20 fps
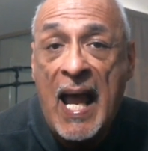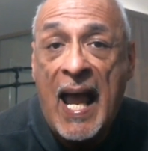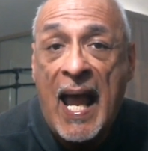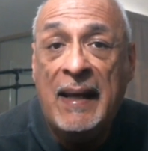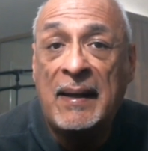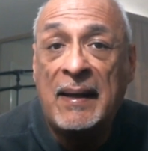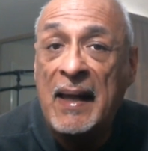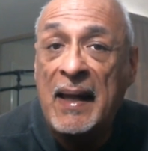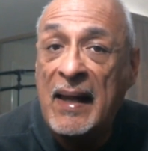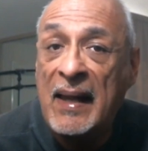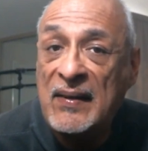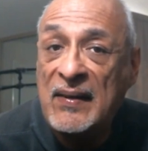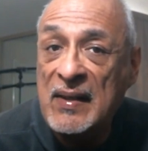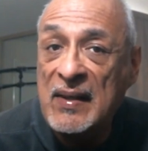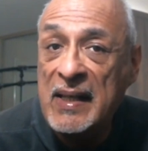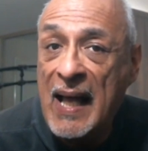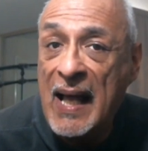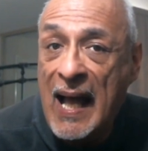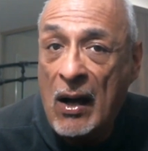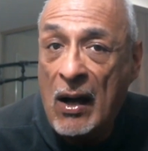And
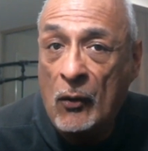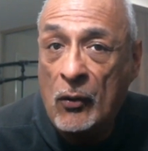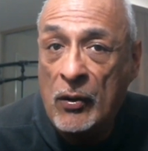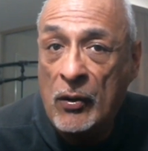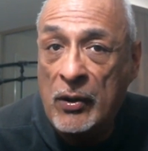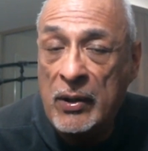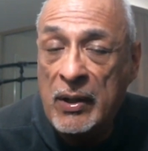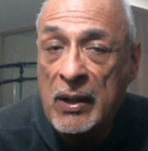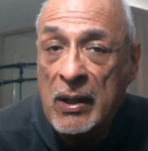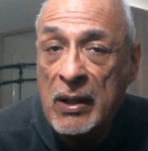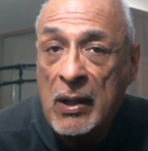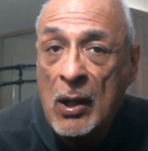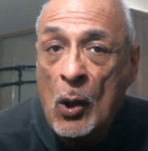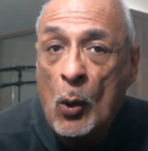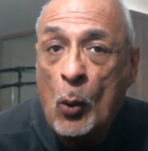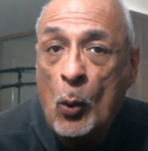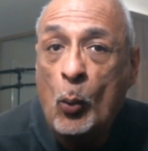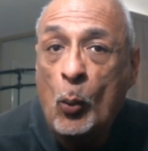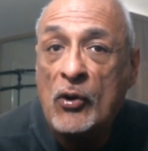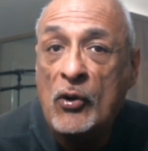Leslie Howard
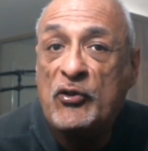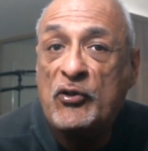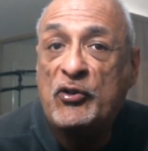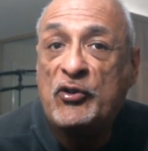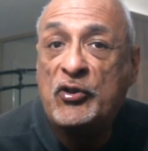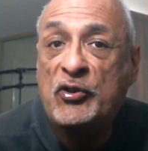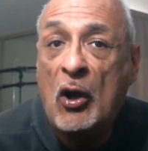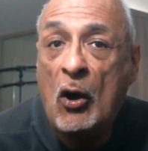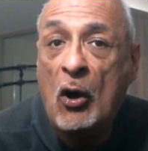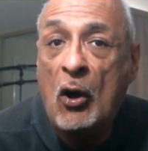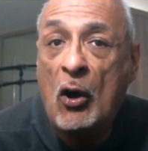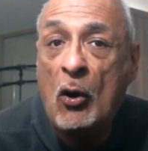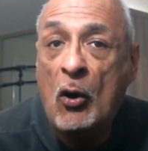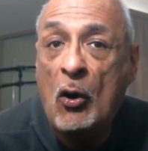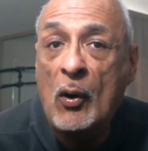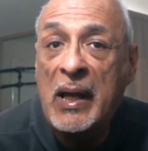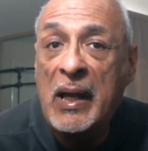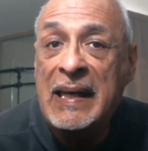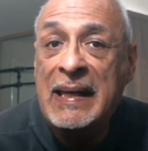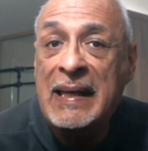was so
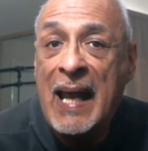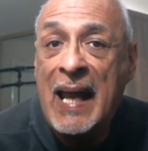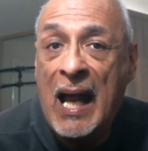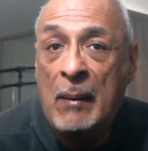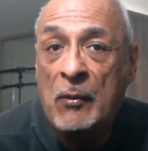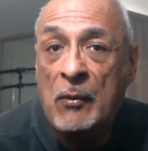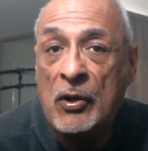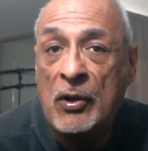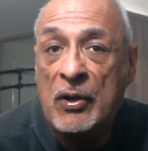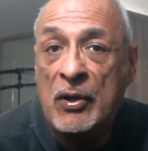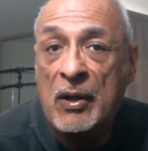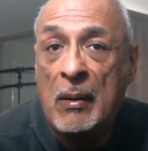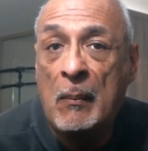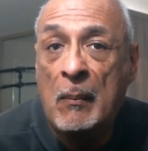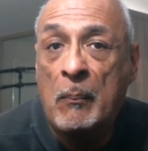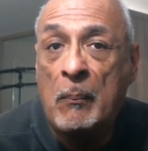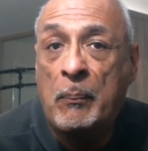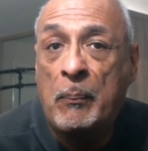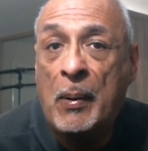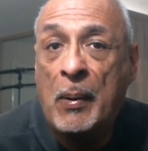enamored
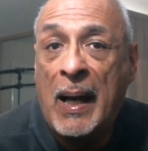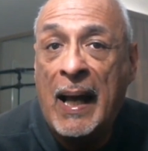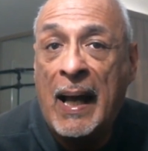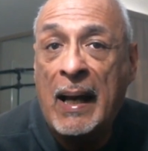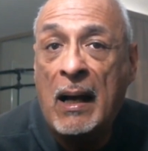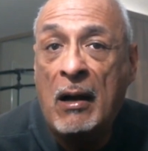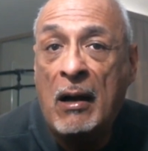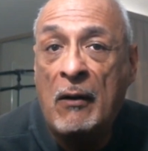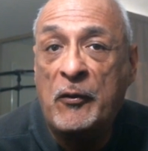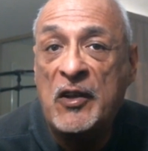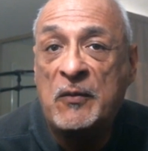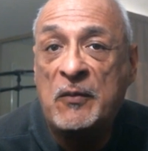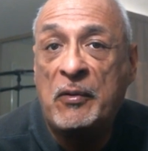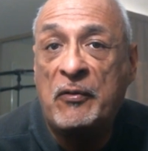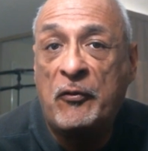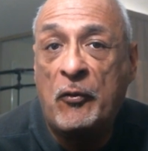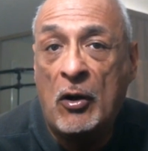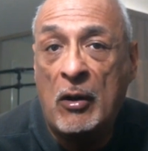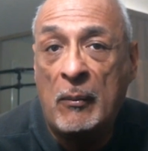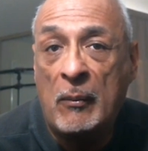by Humphrey's
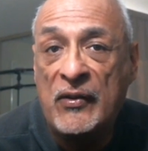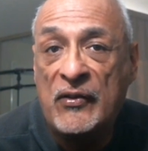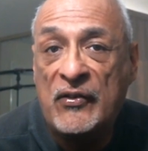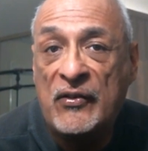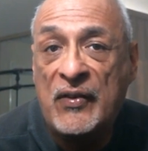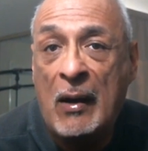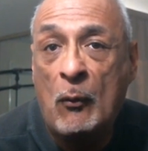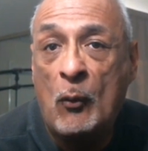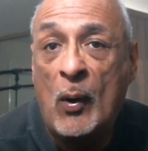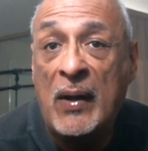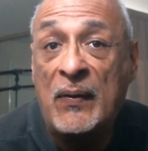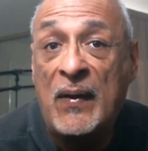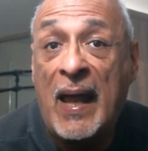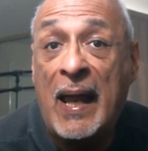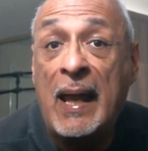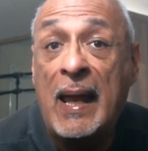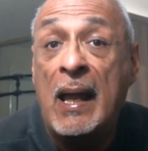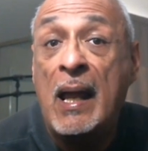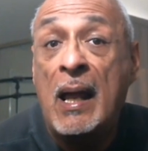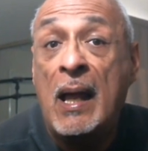performance that
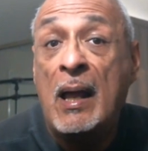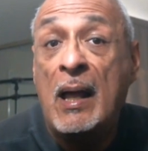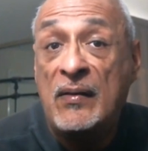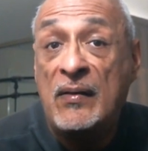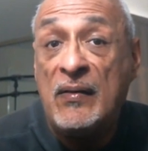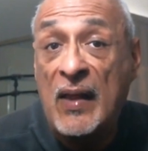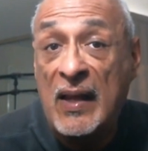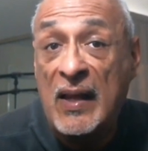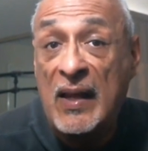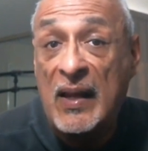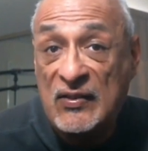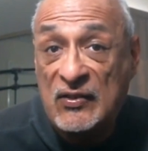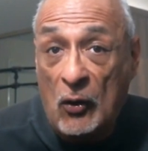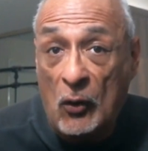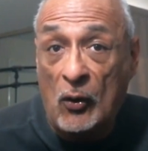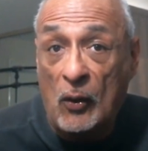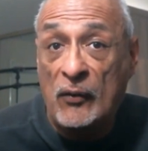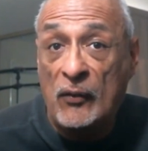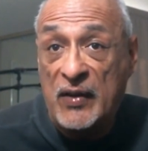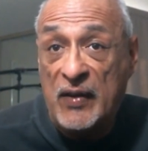when they they
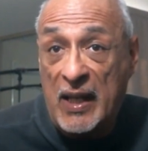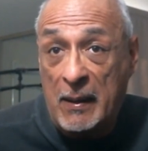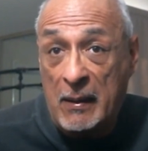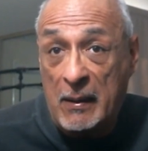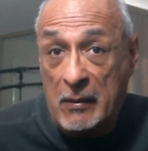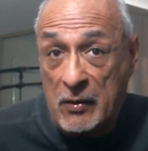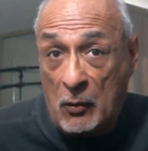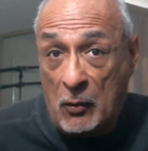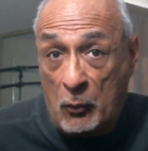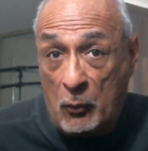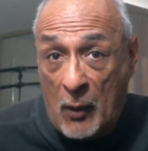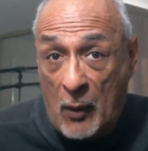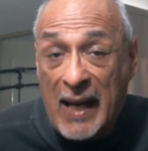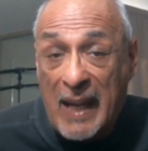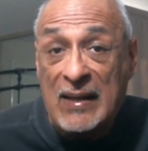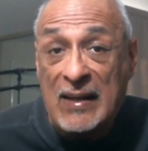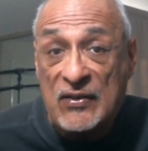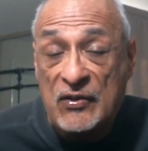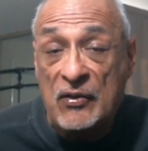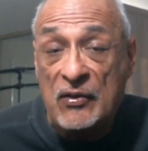sold the the
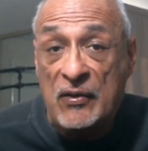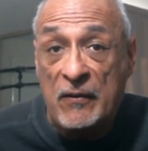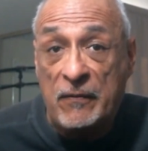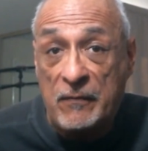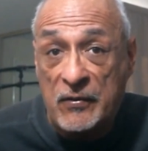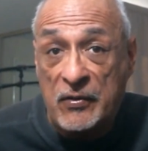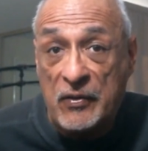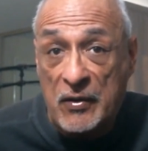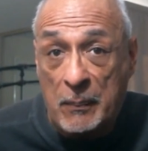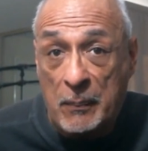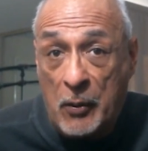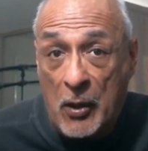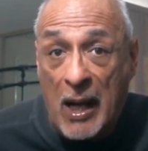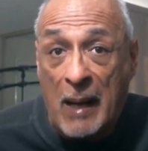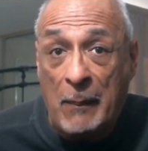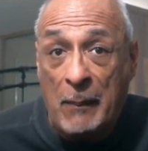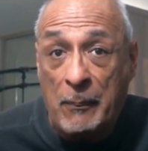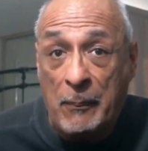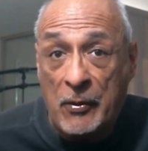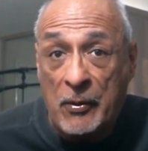rights to the to the
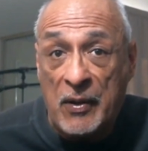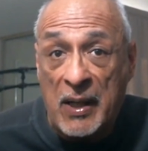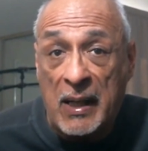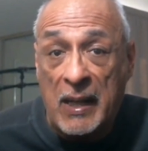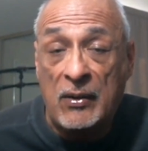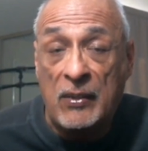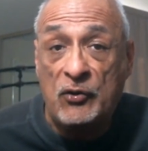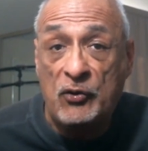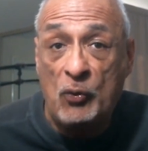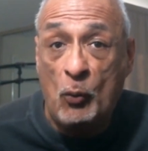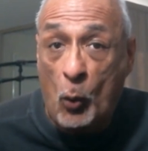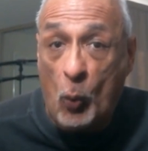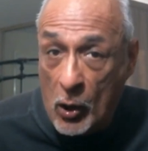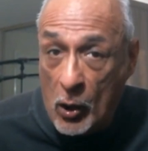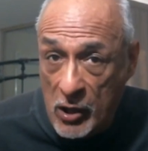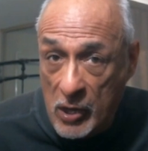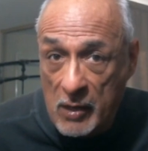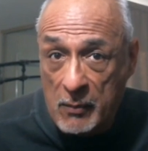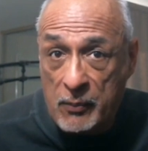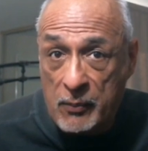property to
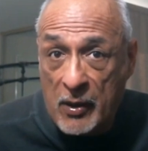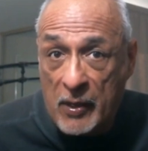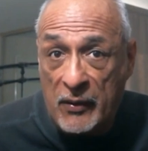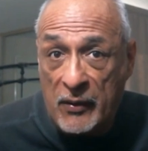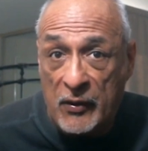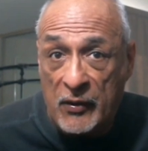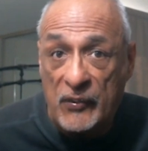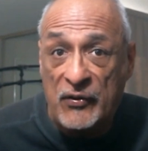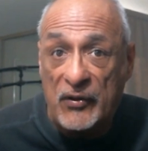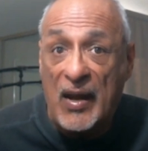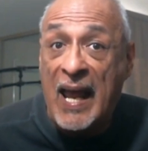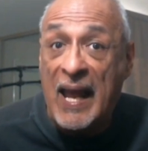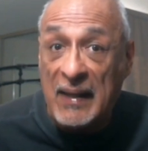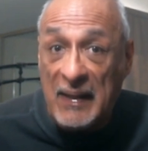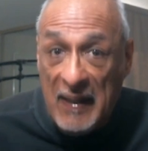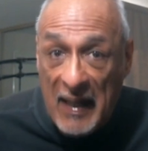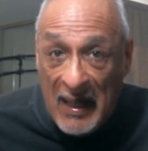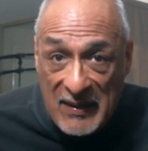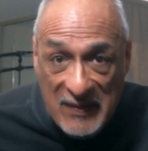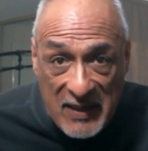Warner Brothers and
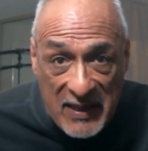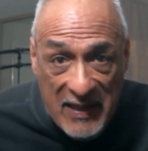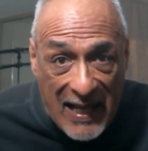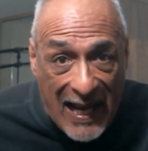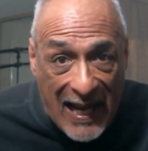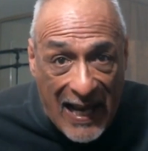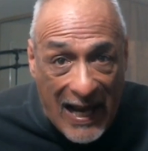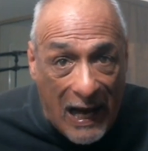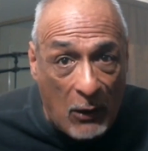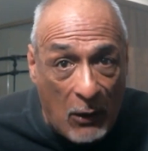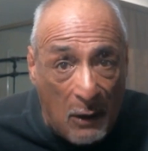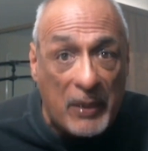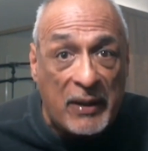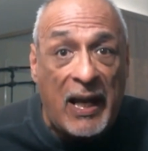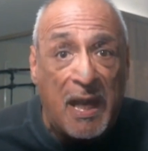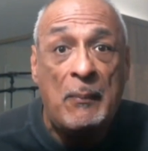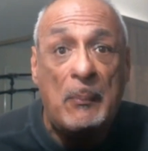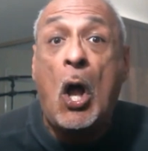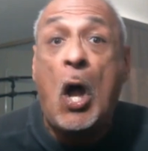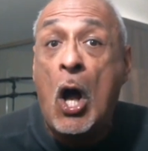Leslie Howard came
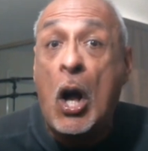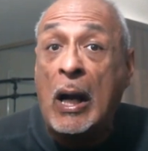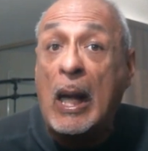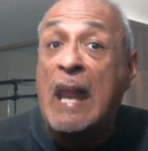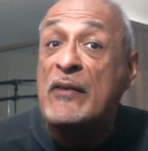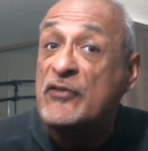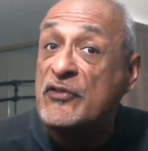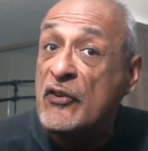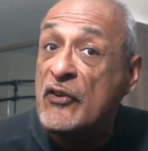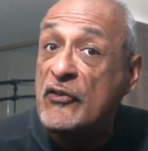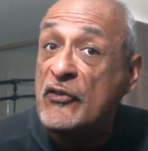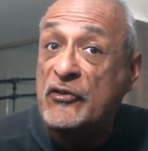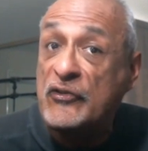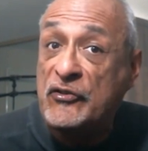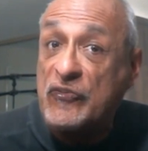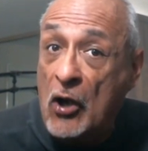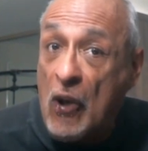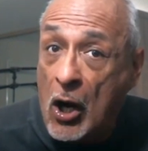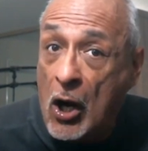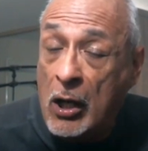along as the
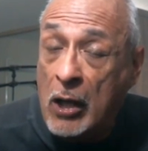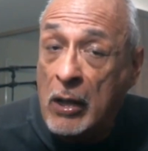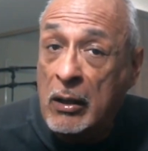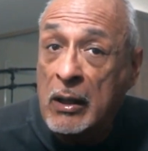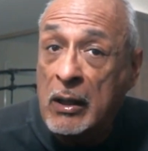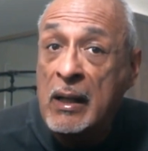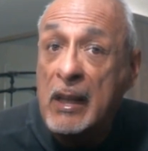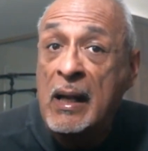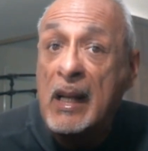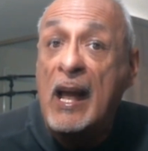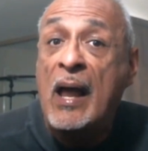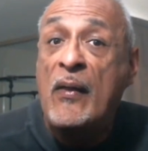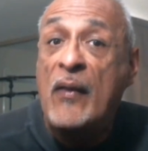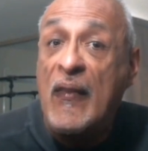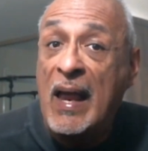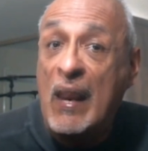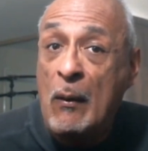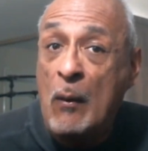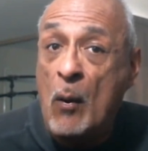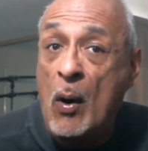star,
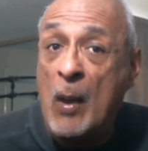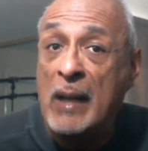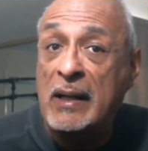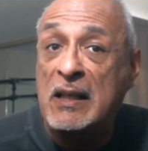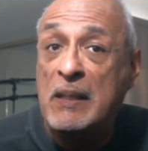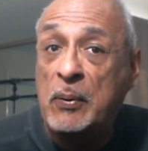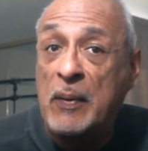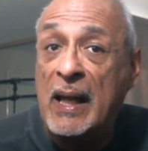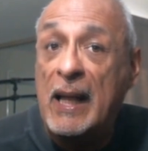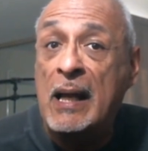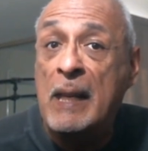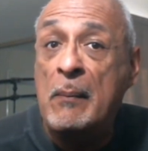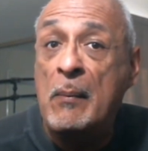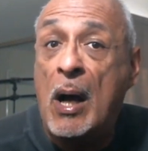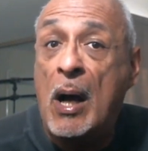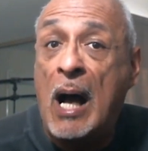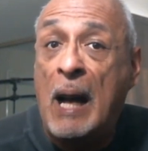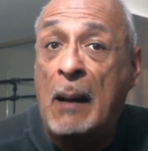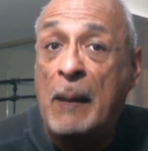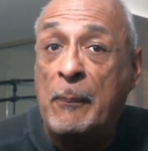they wanted to play him
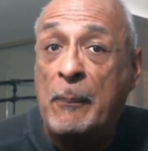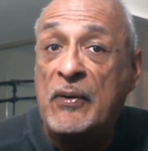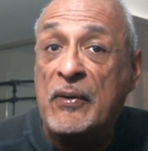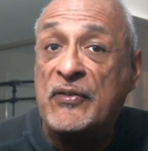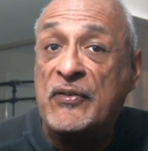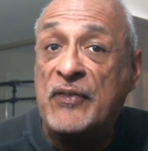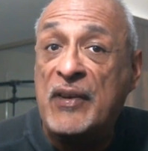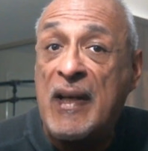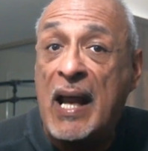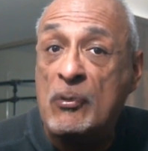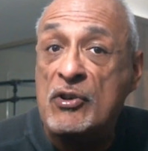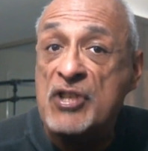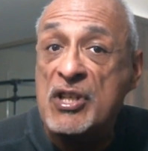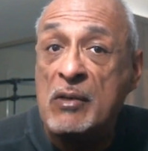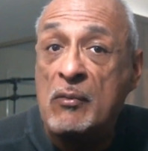opposite Edward G.